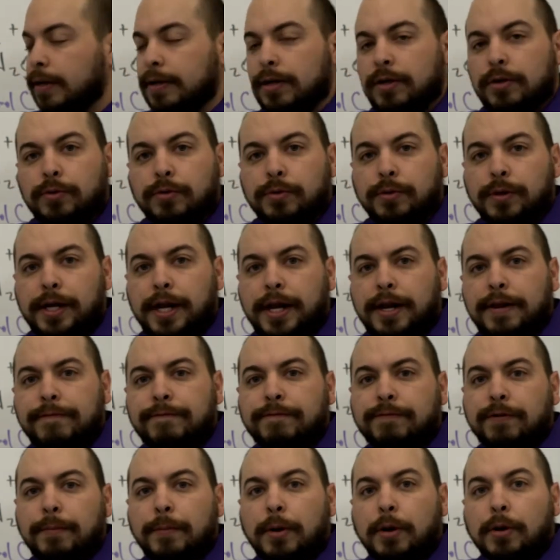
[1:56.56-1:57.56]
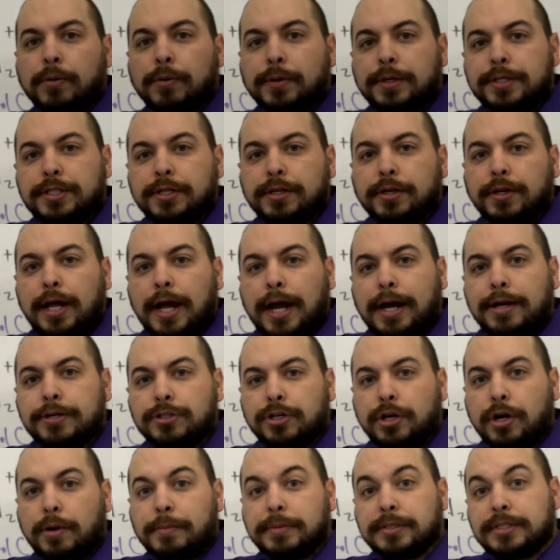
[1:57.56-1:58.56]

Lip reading: created from our original hydrocarbon.